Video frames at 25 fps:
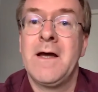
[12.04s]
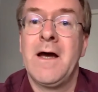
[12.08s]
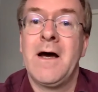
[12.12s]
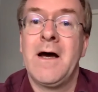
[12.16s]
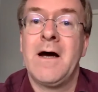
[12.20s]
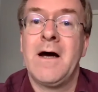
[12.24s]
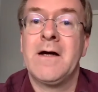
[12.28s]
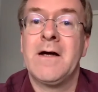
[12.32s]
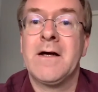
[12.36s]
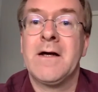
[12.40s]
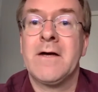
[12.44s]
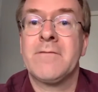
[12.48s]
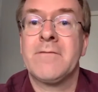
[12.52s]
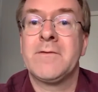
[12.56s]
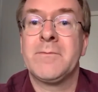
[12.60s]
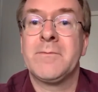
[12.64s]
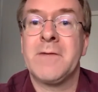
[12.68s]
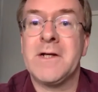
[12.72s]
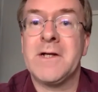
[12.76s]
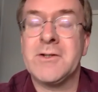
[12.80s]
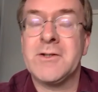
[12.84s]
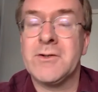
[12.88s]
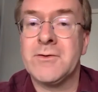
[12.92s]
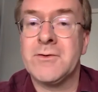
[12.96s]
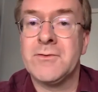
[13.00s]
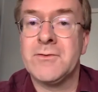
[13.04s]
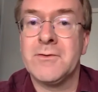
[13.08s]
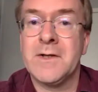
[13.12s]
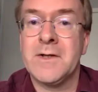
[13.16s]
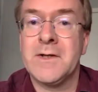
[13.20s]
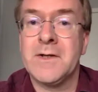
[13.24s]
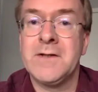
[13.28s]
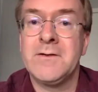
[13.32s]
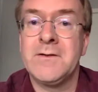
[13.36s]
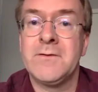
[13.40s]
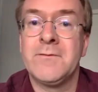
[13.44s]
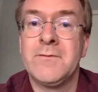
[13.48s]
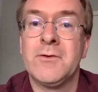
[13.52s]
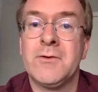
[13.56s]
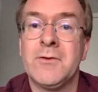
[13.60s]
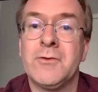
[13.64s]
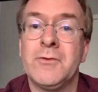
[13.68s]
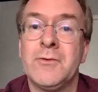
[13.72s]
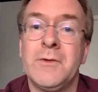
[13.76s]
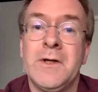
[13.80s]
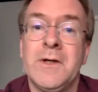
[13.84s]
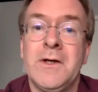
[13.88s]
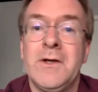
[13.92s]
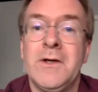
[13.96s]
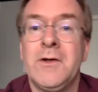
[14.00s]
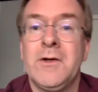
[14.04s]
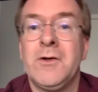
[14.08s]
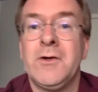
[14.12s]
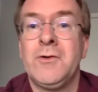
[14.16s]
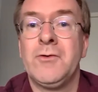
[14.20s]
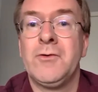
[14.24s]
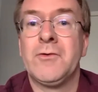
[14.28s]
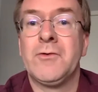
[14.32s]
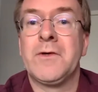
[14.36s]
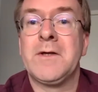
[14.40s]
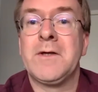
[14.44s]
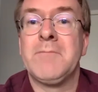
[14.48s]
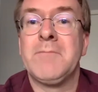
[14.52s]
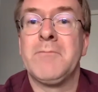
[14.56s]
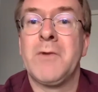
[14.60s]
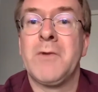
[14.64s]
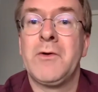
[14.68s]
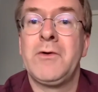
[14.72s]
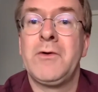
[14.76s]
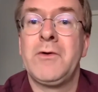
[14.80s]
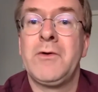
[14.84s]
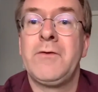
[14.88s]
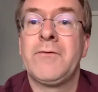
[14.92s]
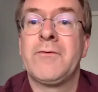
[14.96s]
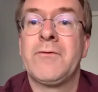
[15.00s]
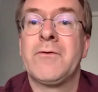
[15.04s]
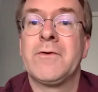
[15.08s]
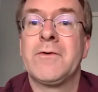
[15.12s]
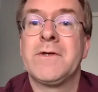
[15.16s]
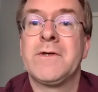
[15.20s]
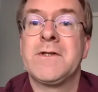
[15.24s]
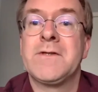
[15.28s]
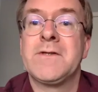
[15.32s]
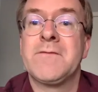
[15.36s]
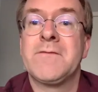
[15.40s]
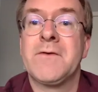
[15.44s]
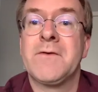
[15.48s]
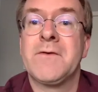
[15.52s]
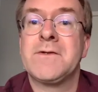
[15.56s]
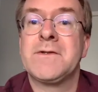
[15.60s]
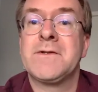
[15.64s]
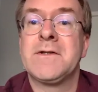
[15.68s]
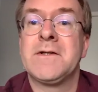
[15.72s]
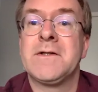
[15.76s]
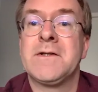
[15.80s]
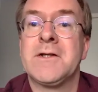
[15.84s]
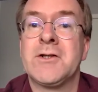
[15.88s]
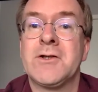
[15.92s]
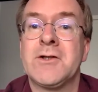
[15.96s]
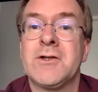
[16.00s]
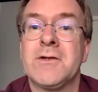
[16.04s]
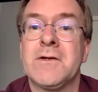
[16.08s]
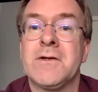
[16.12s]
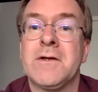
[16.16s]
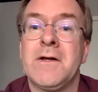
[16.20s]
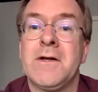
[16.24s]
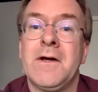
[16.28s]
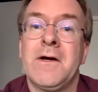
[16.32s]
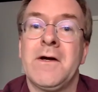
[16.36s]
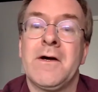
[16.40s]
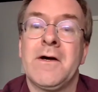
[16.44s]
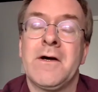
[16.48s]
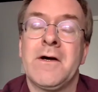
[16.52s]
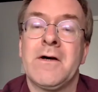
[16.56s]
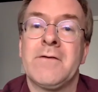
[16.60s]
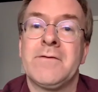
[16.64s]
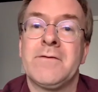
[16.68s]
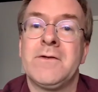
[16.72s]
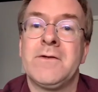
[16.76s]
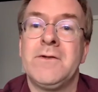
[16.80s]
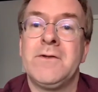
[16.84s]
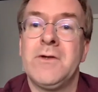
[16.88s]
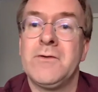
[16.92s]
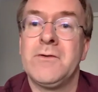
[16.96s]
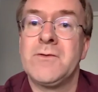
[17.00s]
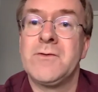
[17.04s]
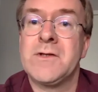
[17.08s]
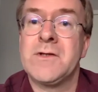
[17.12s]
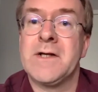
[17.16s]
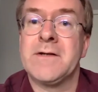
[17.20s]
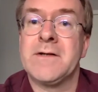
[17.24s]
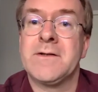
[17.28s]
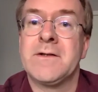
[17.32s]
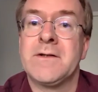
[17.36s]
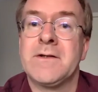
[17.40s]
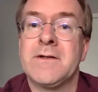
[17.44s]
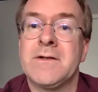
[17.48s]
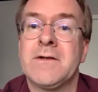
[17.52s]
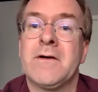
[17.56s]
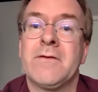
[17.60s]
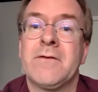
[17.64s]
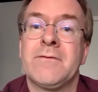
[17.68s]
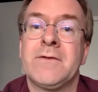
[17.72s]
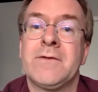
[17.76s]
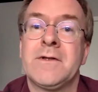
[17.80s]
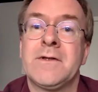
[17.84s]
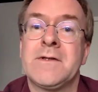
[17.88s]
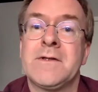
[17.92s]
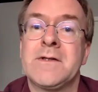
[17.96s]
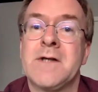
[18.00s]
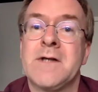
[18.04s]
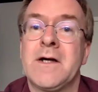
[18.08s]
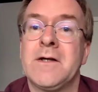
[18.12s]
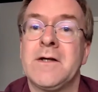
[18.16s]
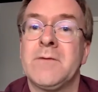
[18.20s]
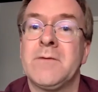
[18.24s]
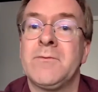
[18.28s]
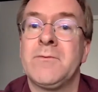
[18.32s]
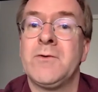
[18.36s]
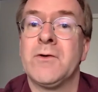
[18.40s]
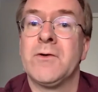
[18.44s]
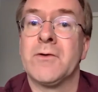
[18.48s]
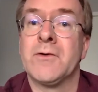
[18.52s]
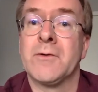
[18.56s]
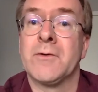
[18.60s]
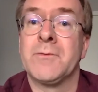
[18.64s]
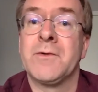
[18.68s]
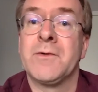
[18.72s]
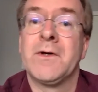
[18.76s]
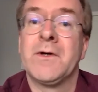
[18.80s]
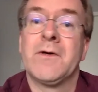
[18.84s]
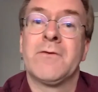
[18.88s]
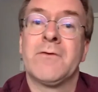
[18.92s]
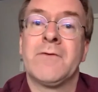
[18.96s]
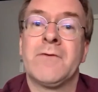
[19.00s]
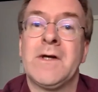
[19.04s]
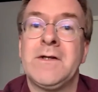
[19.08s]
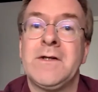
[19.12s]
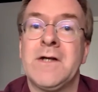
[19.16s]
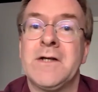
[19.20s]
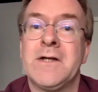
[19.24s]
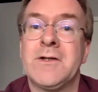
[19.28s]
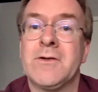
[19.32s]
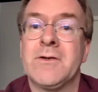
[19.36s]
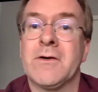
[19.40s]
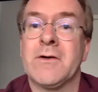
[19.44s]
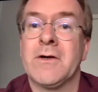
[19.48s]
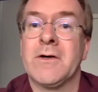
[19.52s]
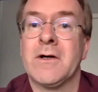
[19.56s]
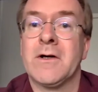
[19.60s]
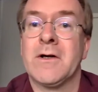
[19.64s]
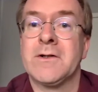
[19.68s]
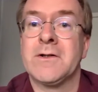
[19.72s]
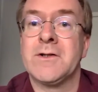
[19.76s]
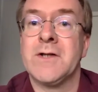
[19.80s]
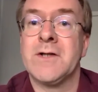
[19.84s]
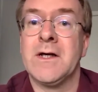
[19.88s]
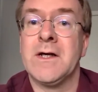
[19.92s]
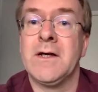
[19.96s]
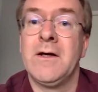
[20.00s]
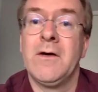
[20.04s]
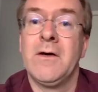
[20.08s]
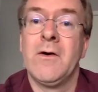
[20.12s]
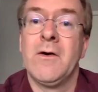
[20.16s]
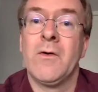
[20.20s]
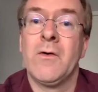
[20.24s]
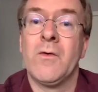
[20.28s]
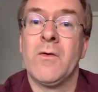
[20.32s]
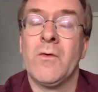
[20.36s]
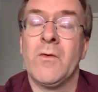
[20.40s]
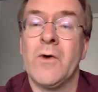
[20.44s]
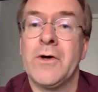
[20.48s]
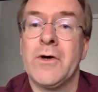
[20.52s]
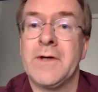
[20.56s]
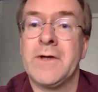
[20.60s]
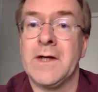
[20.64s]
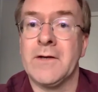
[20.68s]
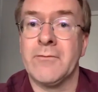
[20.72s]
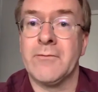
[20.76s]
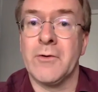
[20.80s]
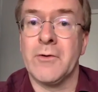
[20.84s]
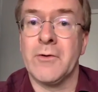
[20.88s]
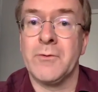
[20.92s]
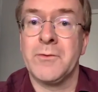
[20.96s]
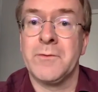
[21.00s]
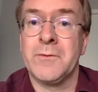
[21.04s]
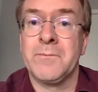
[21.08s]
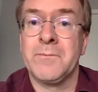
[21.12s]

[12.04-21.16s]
I have the pleasure to interview Joeri Mul for this first edition of the newsletter of the SciUp Europe Radiation Oncology Working Group.